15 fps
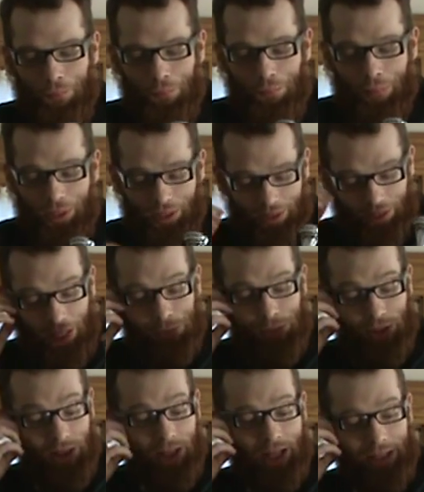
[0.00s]
But it keeps
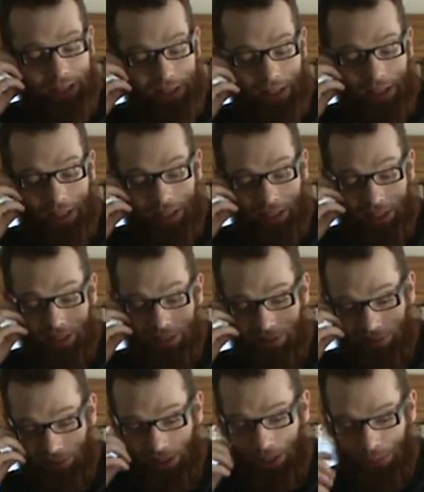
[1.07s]
it light
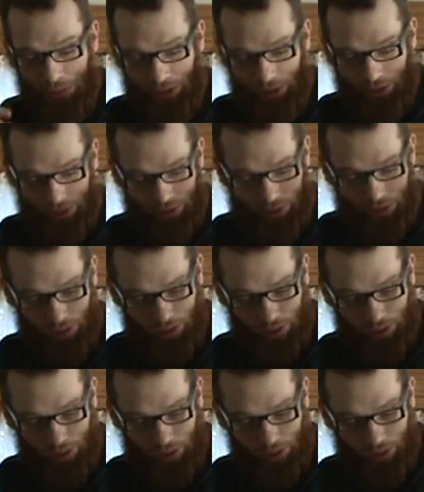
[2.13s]
and keeps it